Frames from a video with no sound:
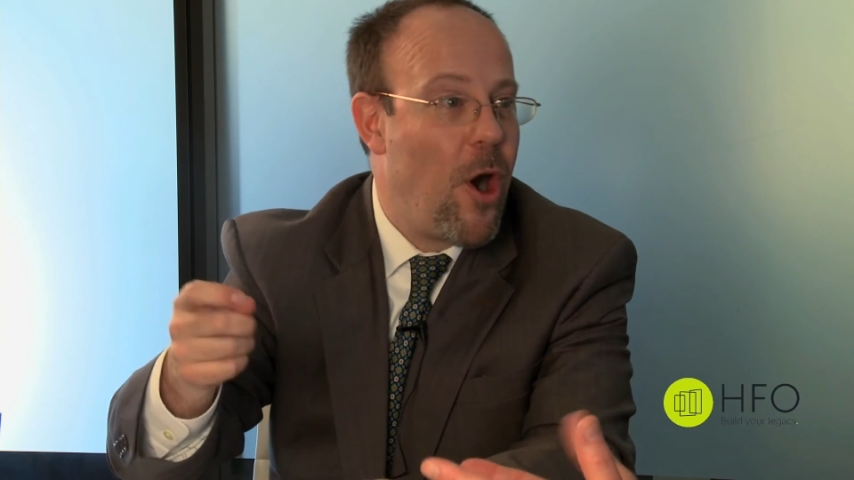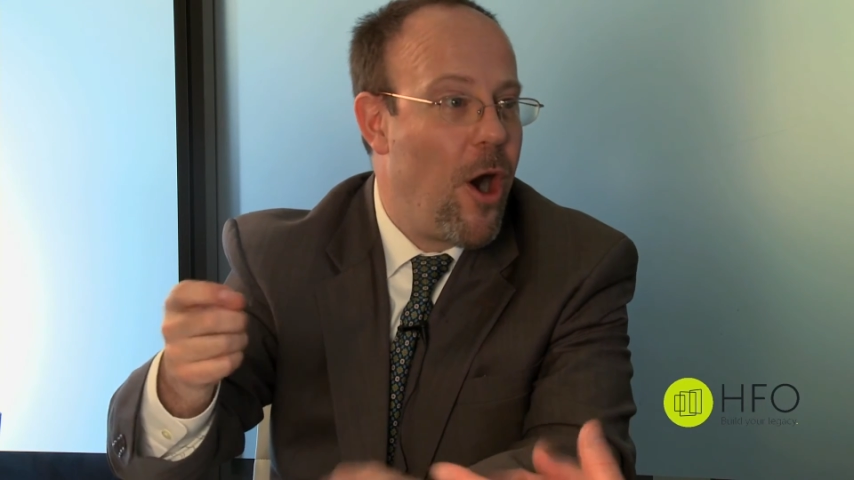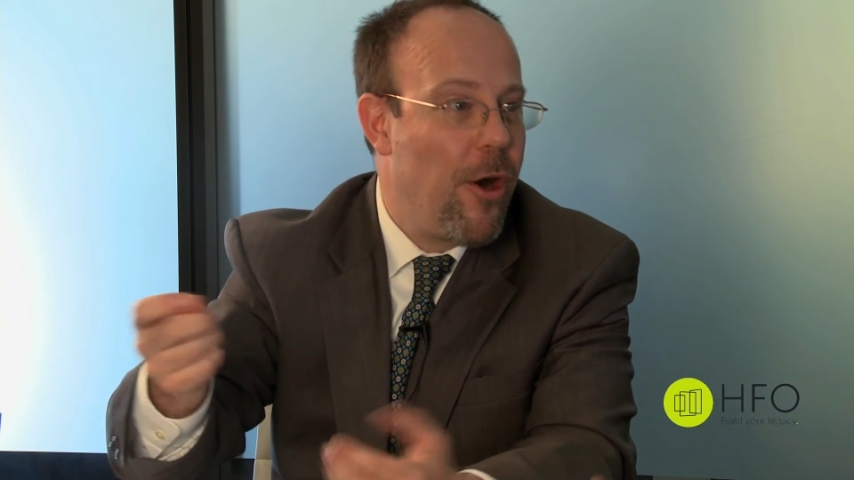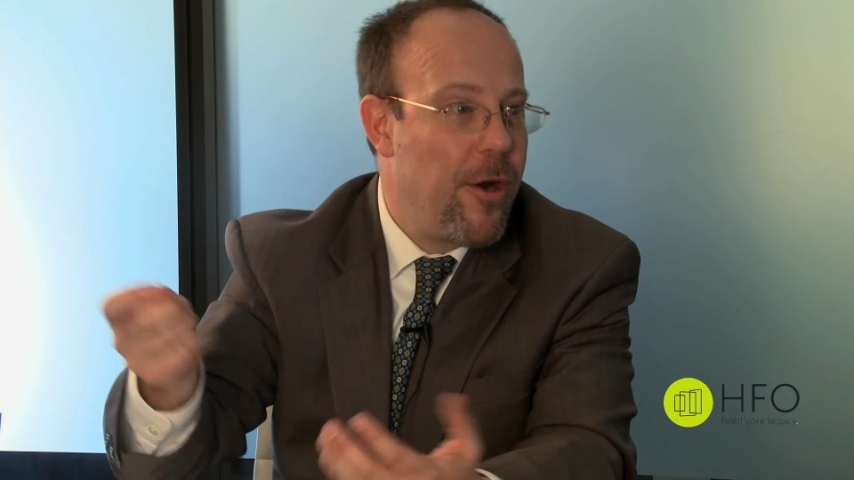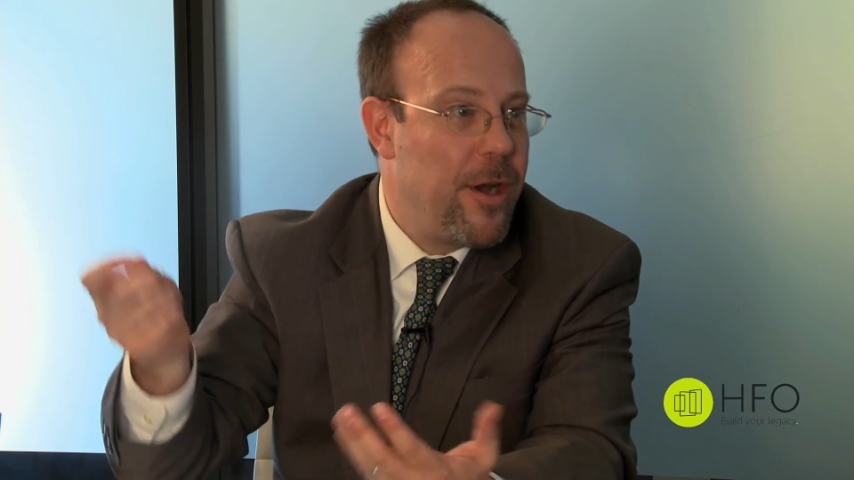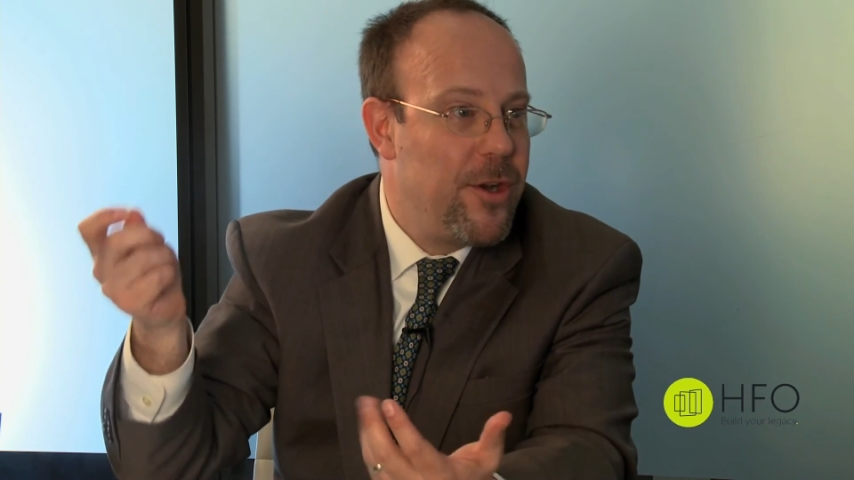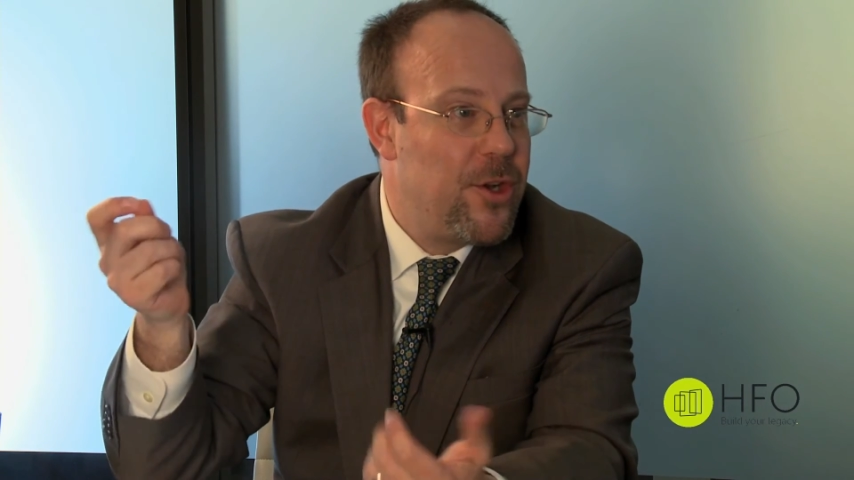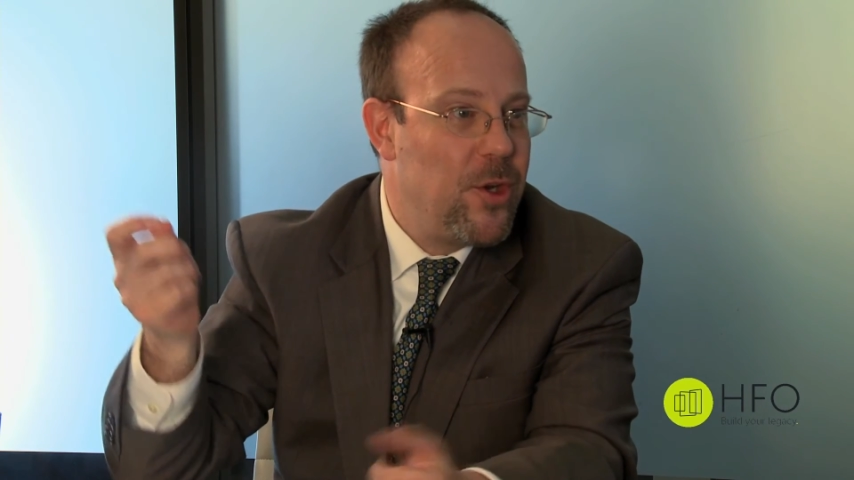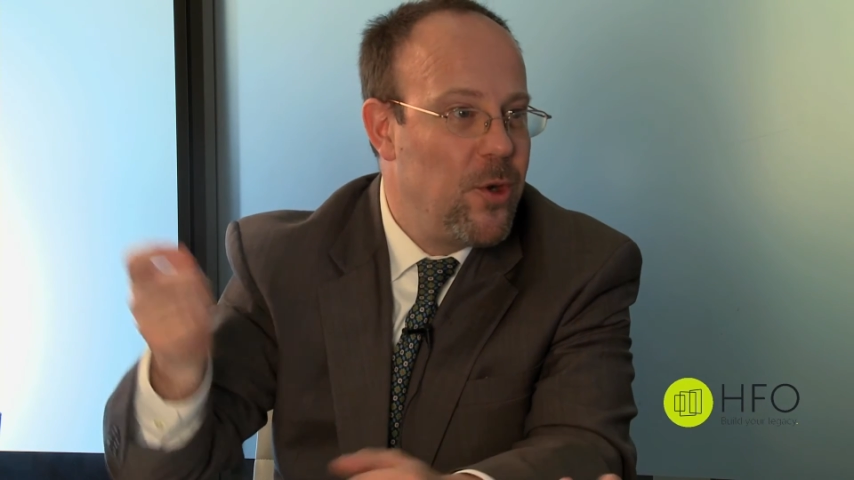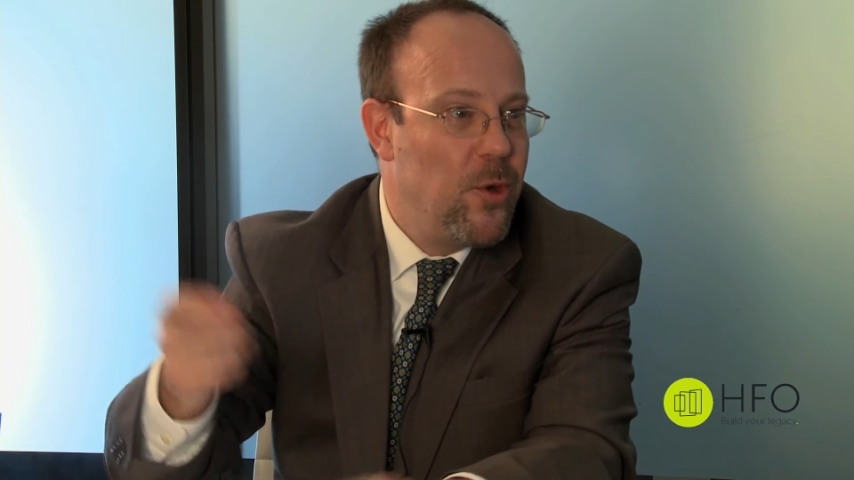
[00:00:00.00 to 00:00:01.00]
car
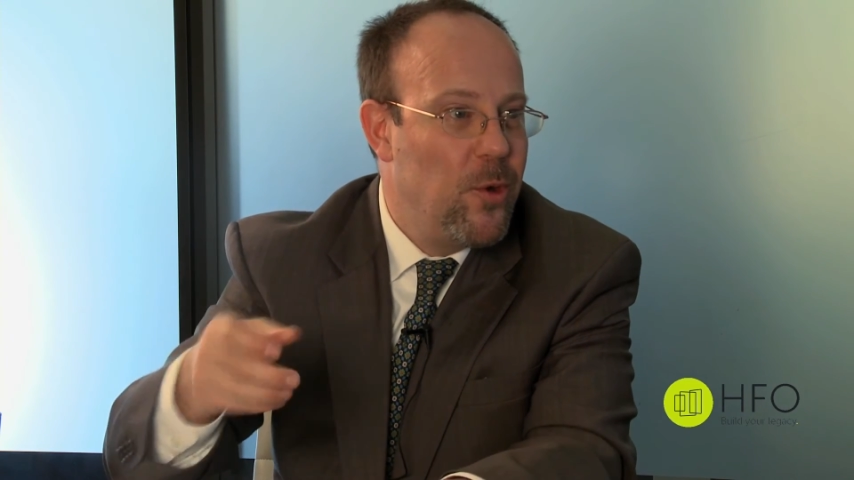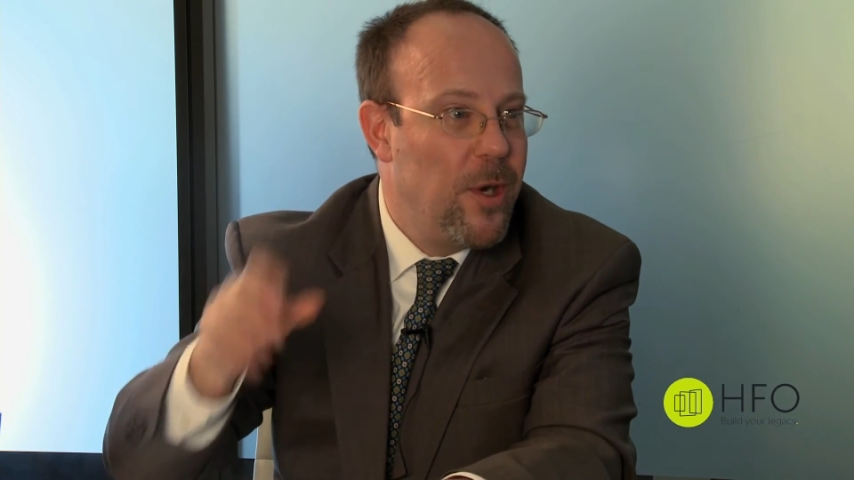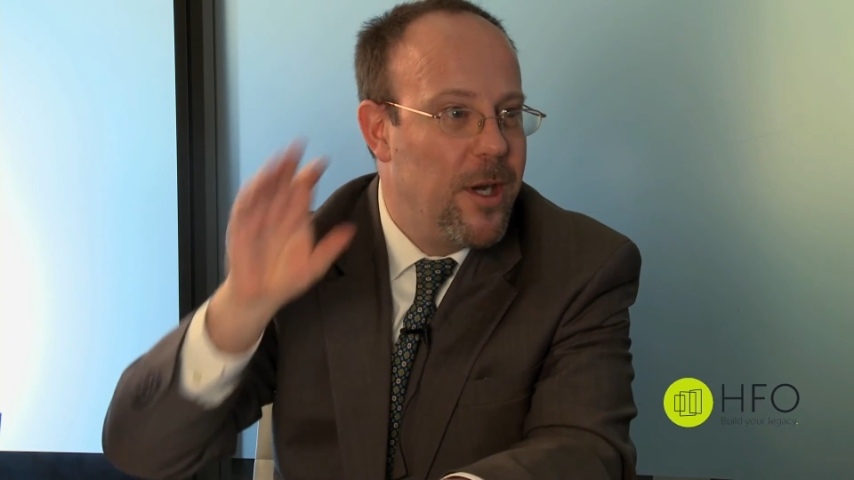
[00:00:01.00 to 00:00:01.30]
into right.